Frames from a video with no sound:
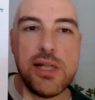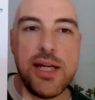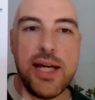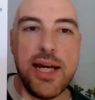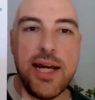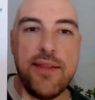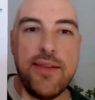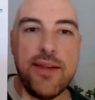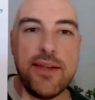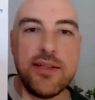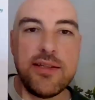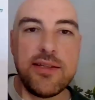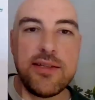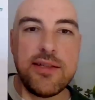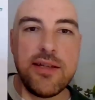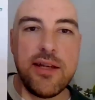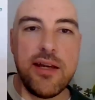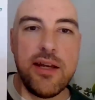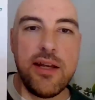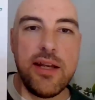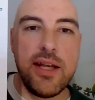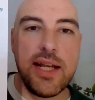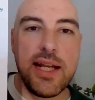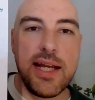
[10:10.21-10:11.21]
And then
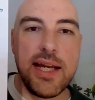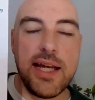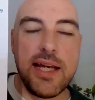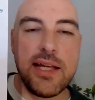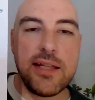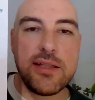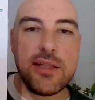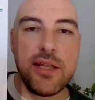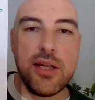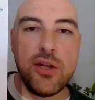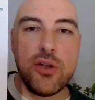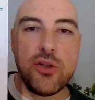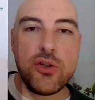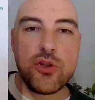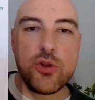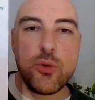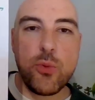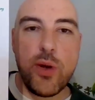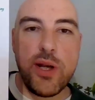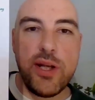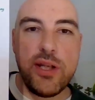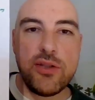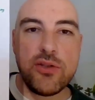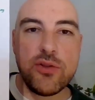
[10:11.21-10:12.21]
Certain Lad,
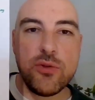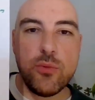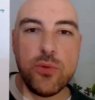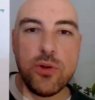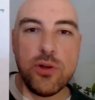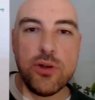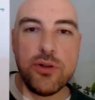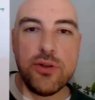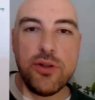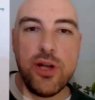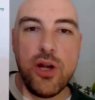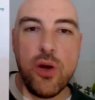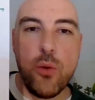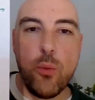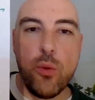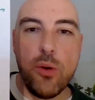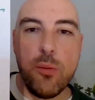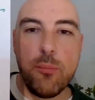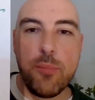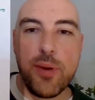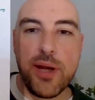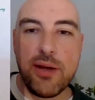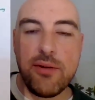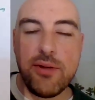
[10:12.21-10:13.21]
20-1,
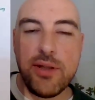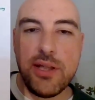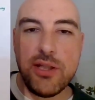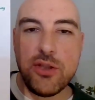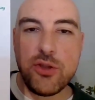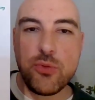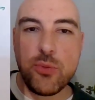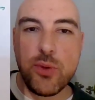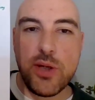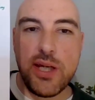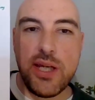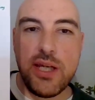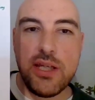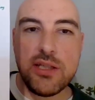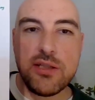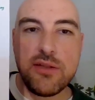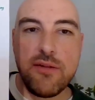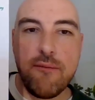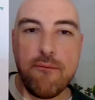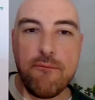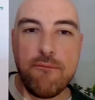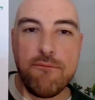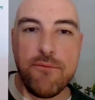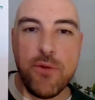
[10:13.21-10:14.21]
£1 each way.
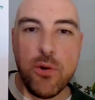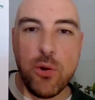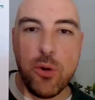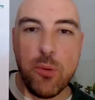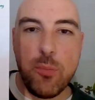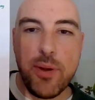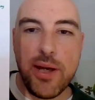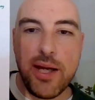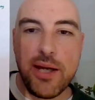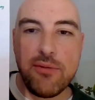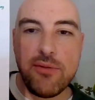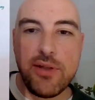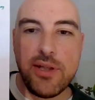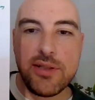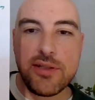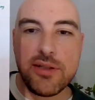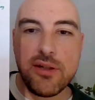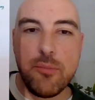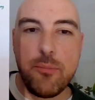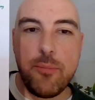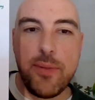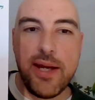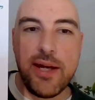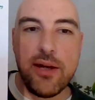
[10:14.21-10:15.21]
£4 is
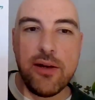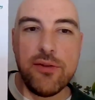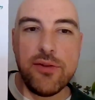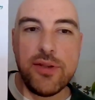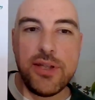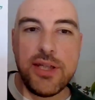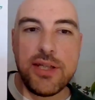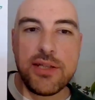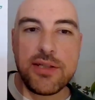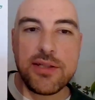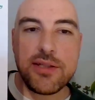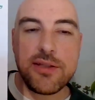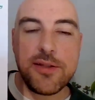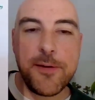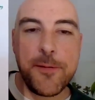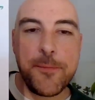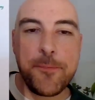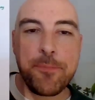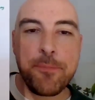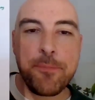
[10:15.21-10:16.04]
our bet on this.